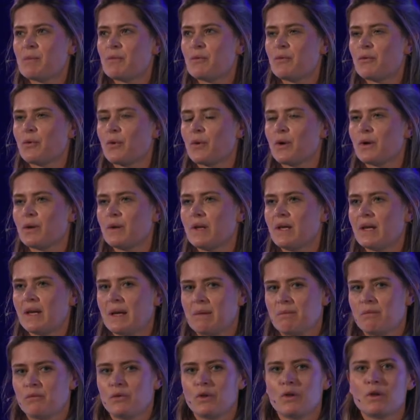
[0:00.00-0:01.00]
for
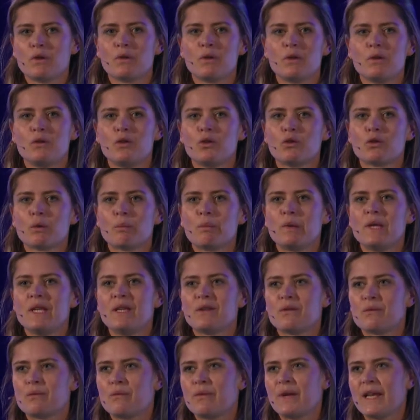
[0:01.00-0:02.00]

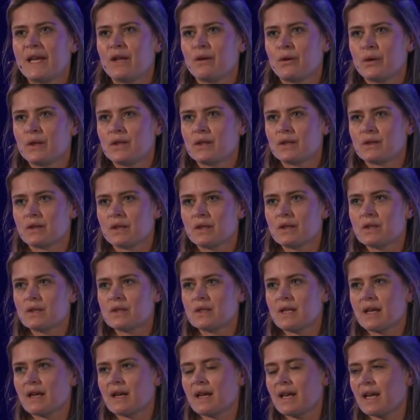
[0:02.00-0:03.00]
European flat oysters
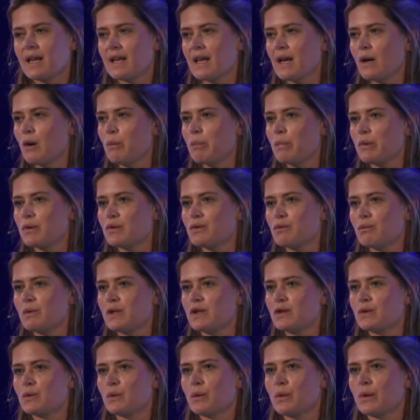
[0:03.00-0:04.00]
that can help us
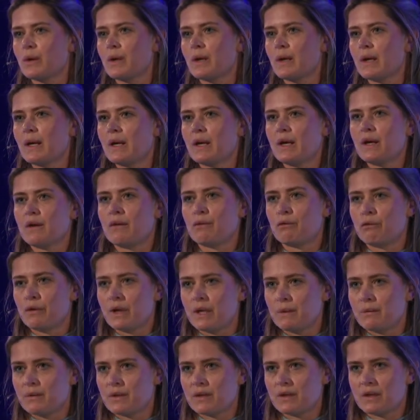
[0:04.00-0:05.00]
restore
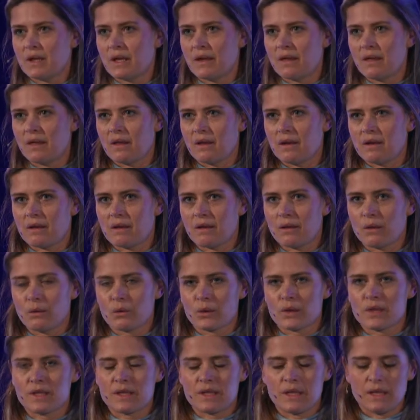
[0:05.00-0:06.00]
reefs in the
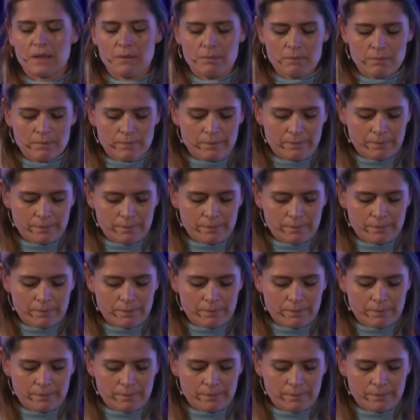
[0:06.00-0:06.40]
North Sea.